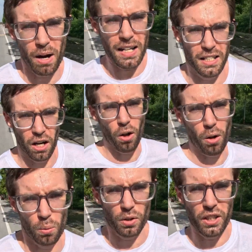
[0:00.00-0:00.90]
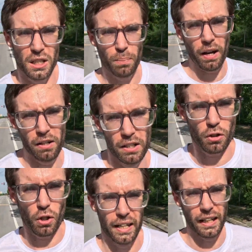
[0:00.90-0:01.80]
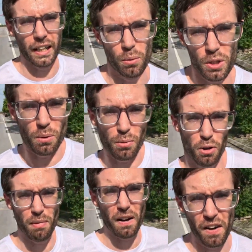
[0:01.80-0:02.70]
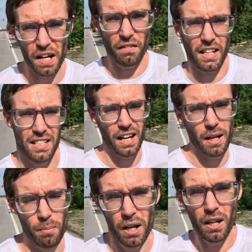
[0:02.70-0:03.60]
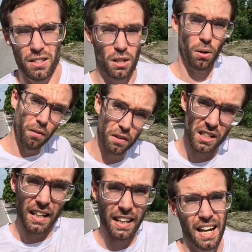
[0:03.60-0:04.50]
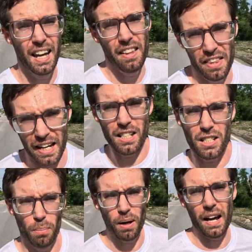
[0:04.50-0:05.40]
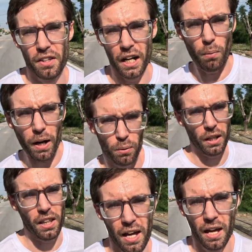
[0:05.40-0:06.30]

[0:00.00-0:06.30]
my goal with this period of training was to improve my 5K time, and so obviously that is the plan that I went with.